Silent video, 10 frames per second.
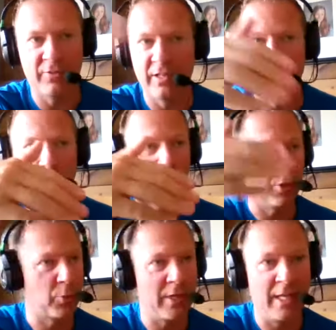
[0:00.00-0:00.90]
in the whole
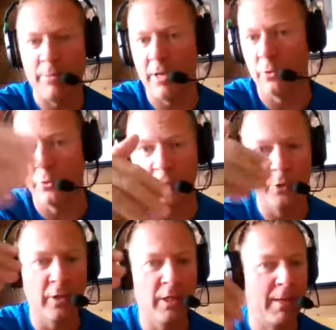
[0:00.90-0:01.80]
3 email
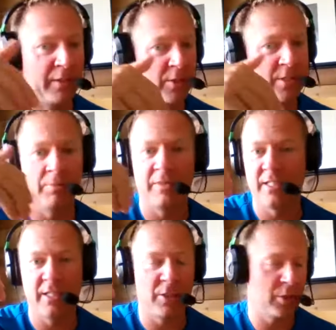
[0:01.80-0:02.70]
rule about there's some things
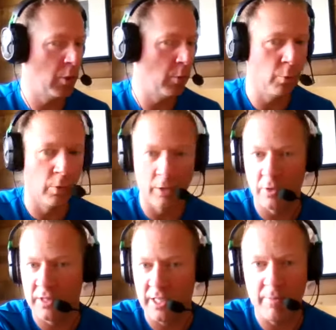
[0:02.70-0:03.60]
that just don't work
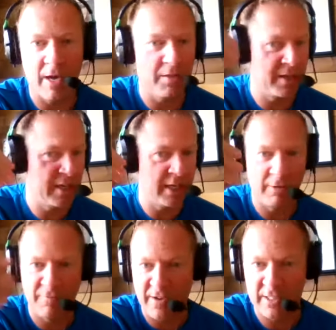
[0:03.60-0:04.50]
with email. They need to
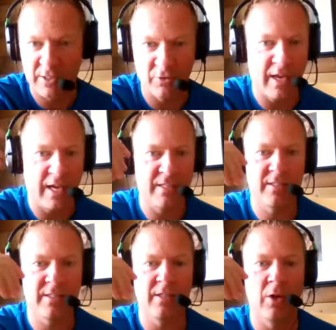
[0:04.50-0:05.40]
be face to face,
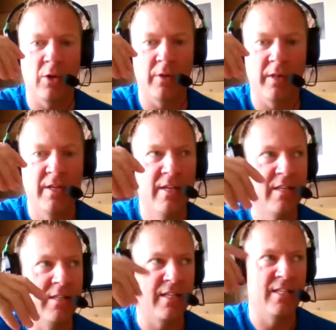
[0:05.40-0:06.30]
the
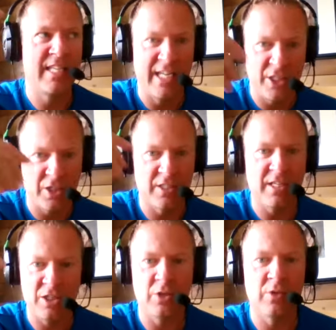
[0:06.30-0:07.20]
contentious
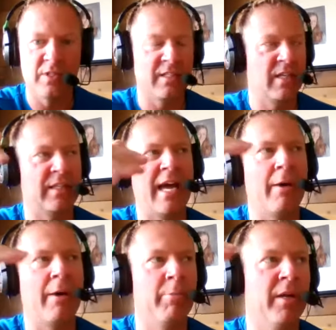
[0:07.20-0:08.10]
issues, things like that. But